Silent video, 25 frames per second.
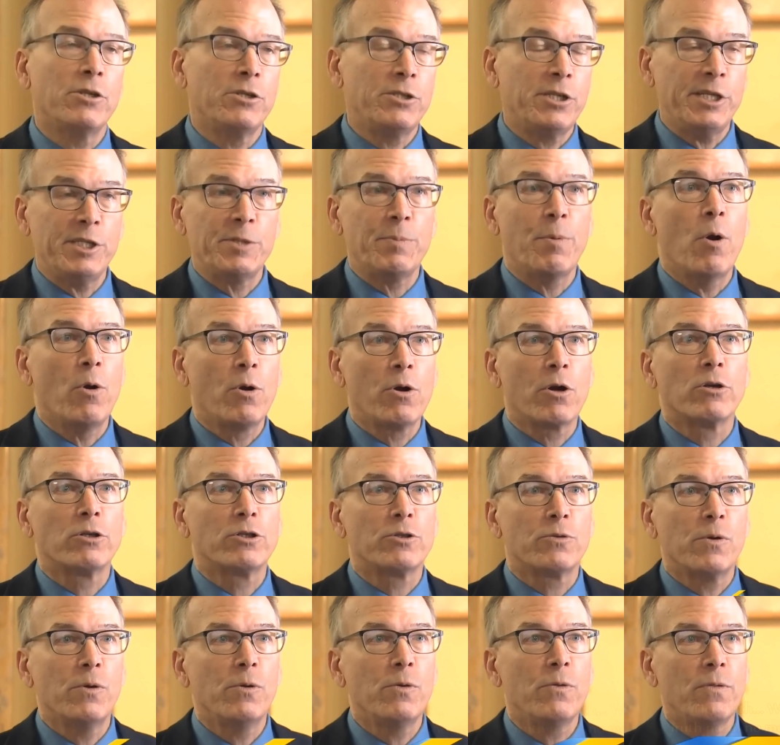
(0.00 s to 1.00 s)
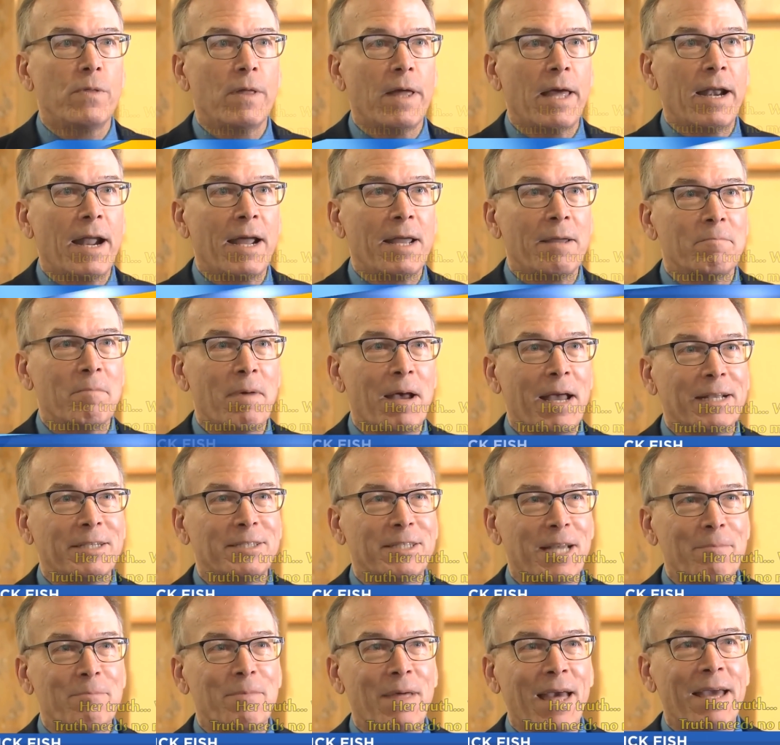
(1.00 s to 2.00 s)
So she spoke her truth, and I, I
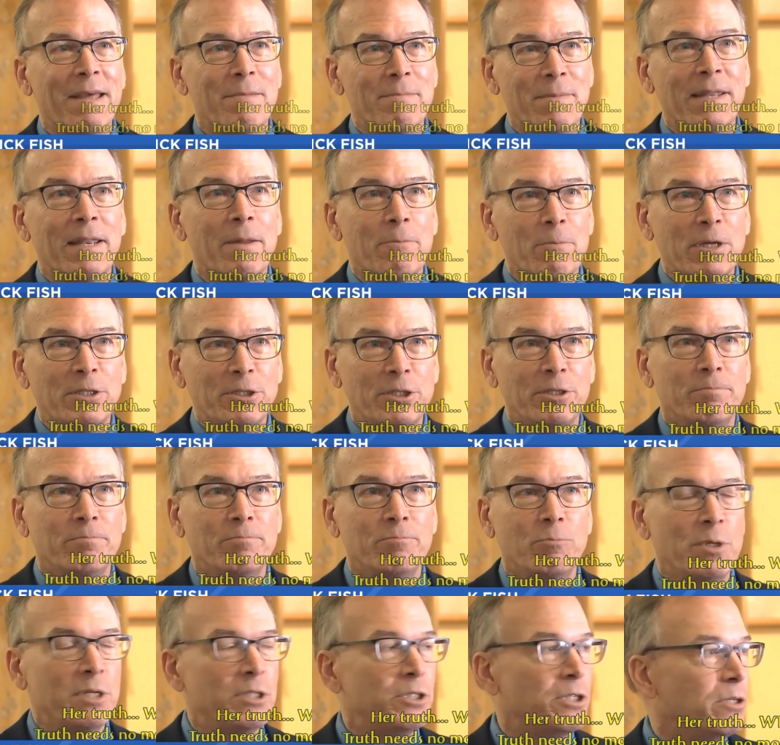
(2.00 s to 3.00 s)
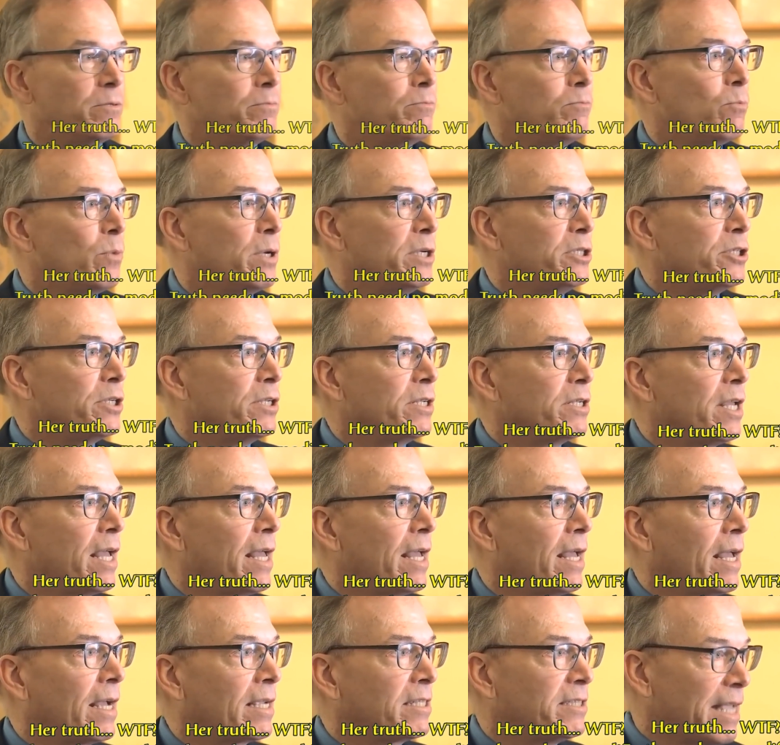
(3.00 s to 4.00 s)
accept that. I mean, we should we should we should
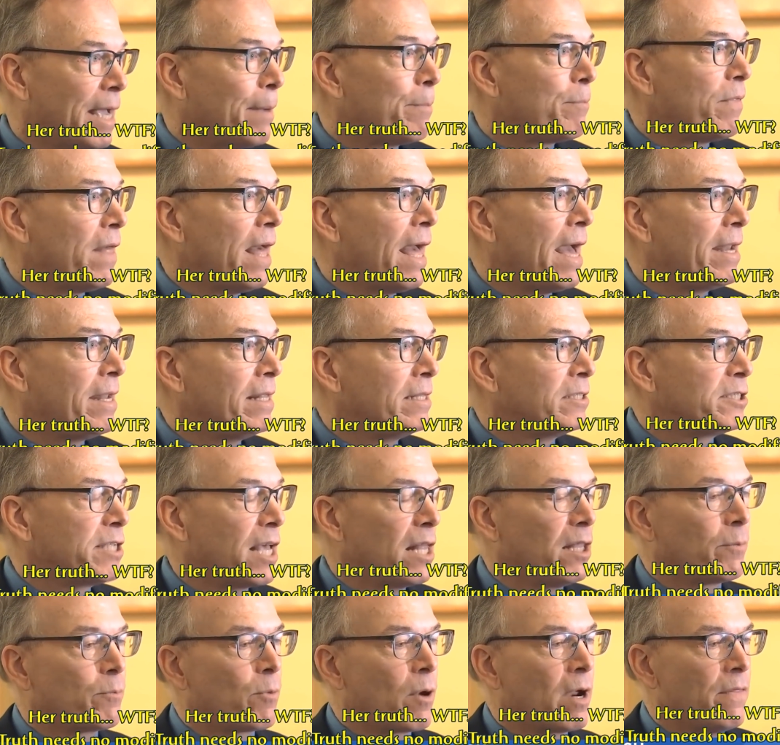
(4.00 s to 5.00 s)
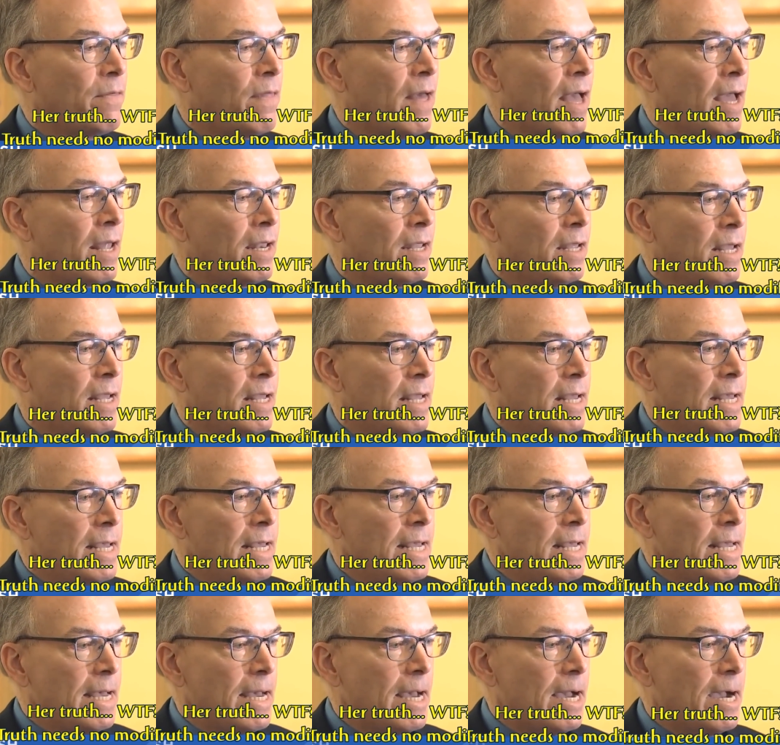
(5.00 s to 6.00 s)
accept accept that and celebrate that.
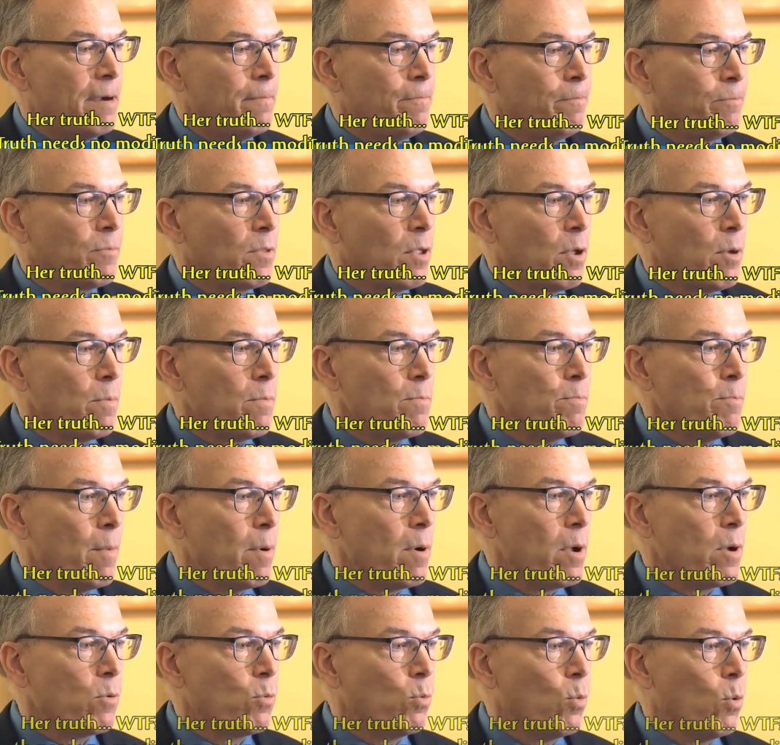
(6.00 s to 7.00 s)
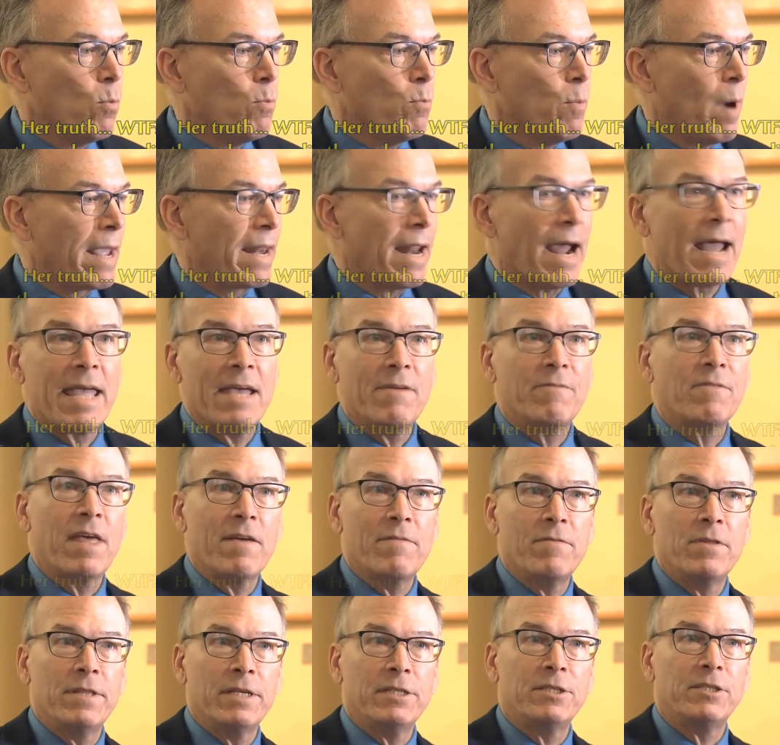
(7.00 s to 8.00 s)
Um, might I have
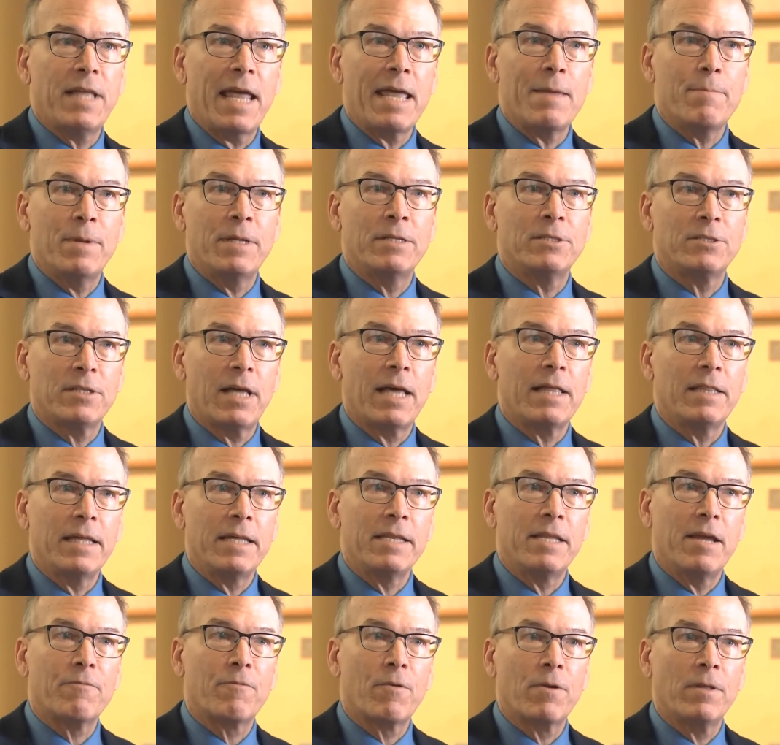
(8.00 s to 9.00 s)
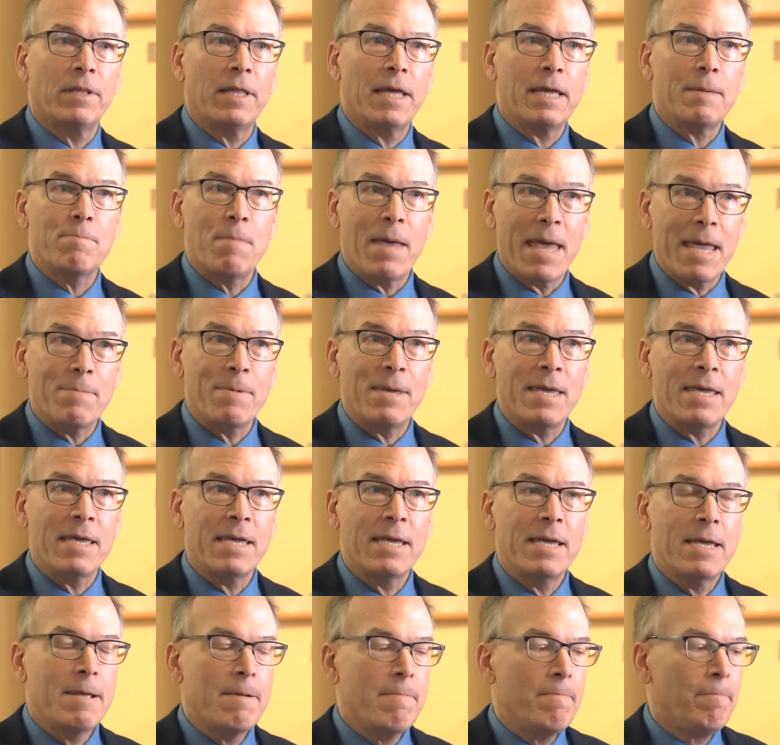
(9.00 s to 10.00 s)
given the statement slightly differently?
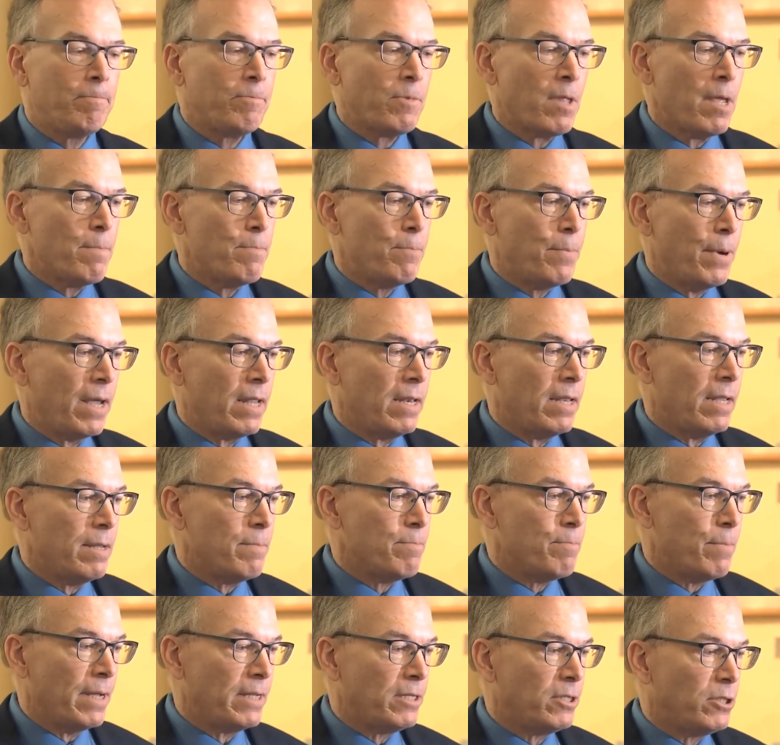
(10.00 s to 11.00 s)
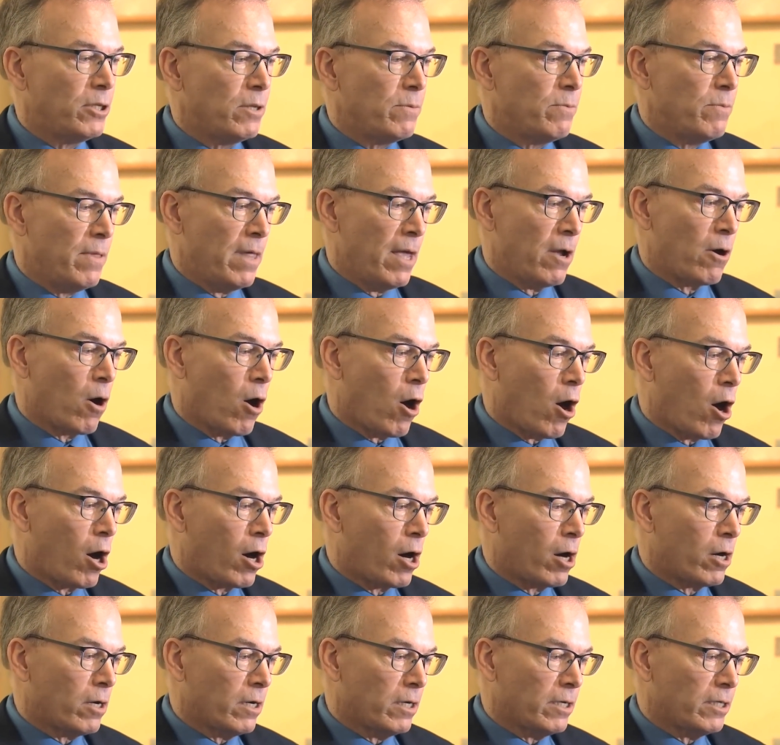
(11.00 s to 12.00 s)
Maybe. But, but there
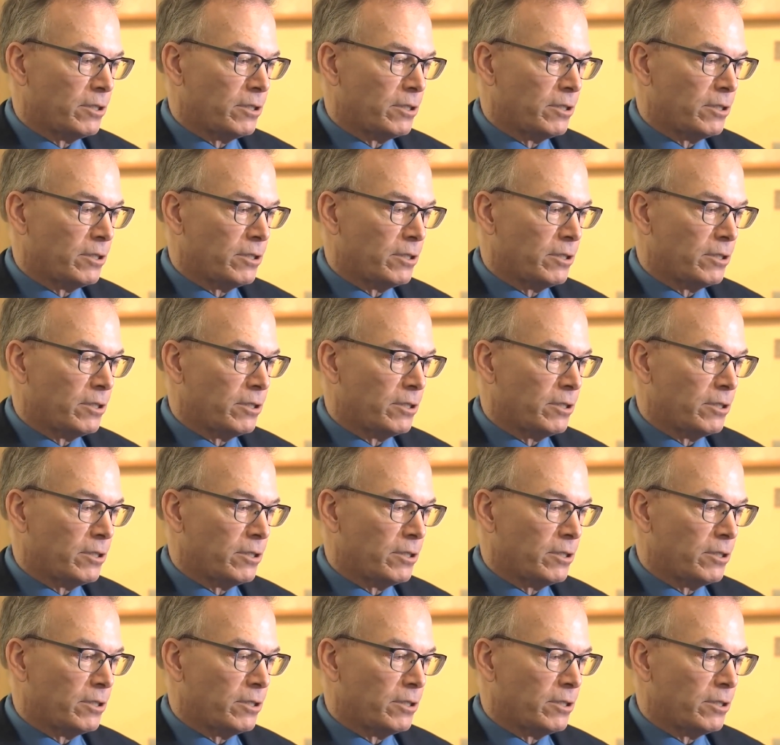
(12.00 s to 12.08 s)
are